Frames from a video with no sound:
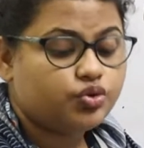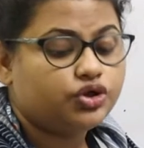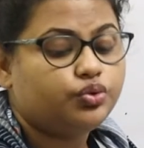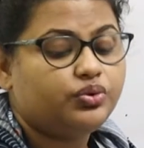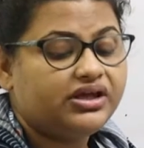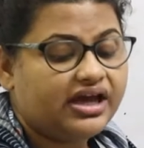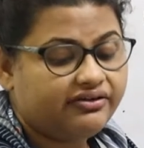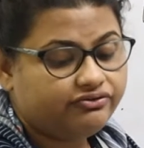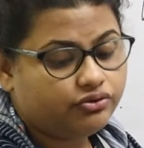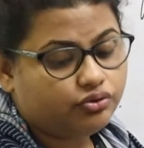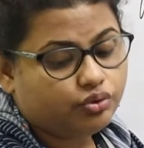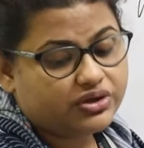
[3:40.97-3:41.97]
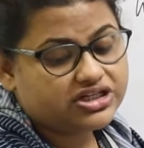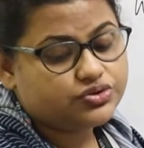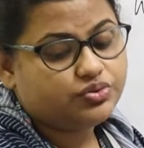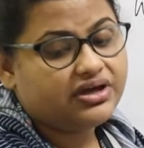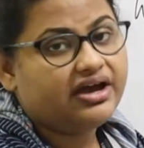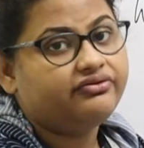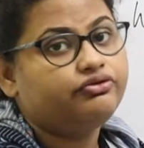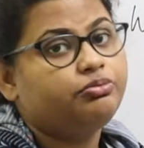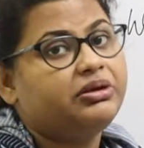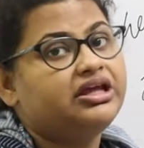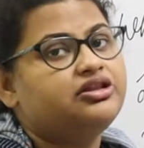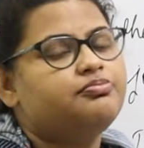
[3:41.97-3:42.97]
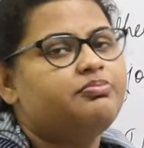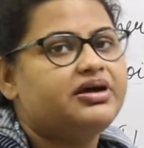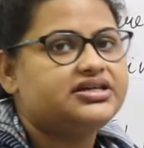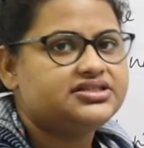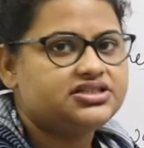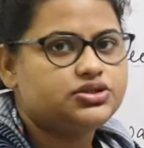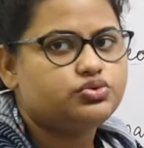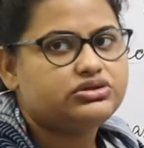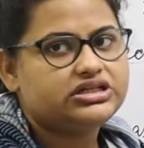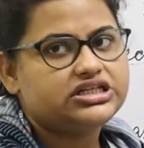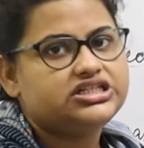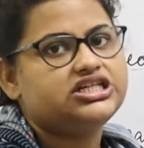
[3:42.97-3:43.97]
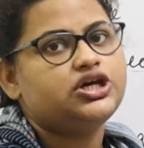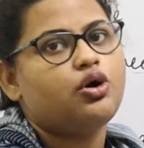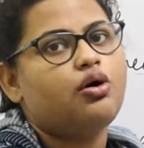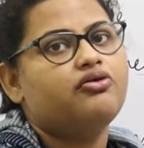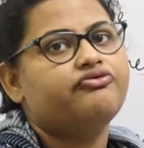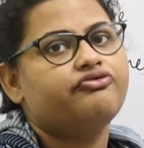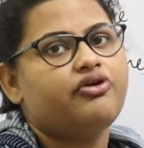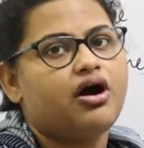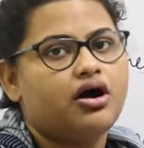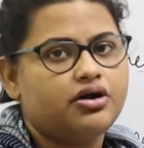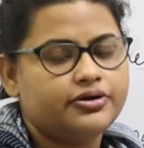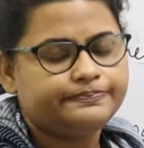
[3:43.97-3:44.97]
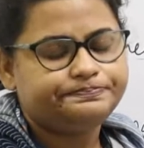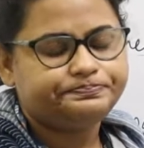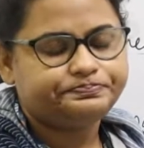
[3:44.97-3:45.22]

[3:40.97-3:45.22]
What we have to do is we have to make the best utility of our